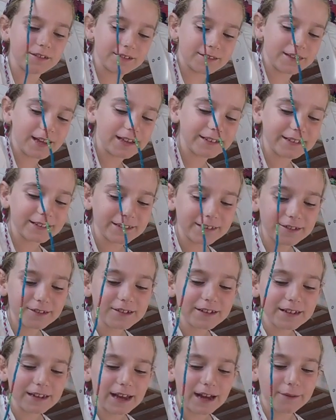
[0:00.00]
Daddy, you
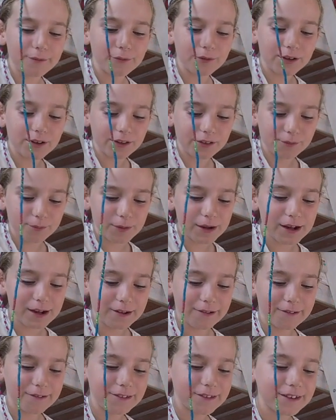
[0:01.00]
can have one as
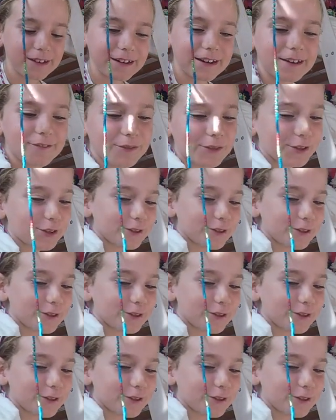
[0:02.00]
well. You can have the